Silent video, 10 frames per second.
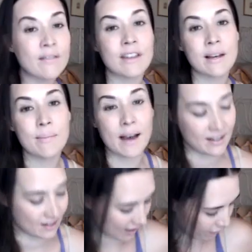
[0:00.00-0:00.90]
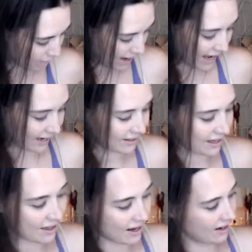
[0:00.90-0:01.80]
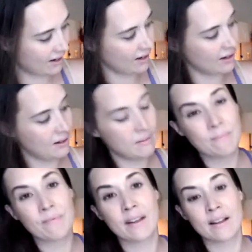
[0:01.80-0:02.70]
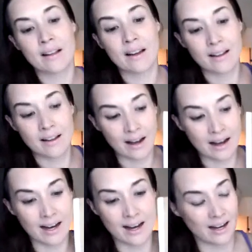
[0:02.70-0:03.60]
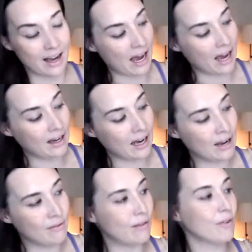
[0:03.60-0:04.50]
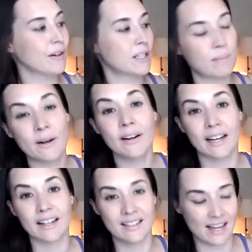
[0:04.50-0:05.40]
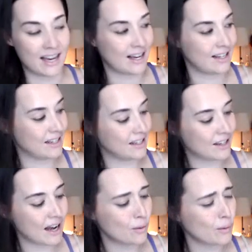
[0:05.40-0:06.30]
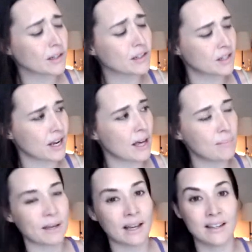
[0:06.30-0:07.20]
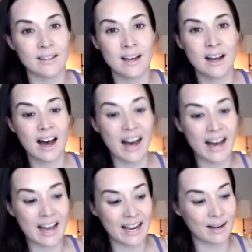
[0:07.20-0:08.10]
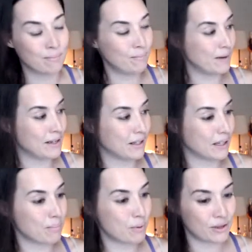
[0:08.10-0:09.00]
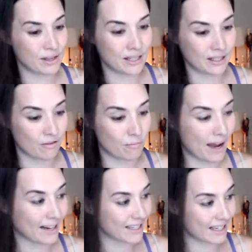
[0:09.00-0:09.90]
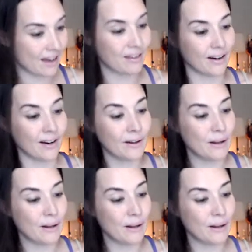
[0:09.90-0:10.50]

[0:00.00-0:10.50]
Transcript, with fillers: the best gift bags I think uh, I've ever experienced. And it's kind of weird to say that because I basically put this gift bag together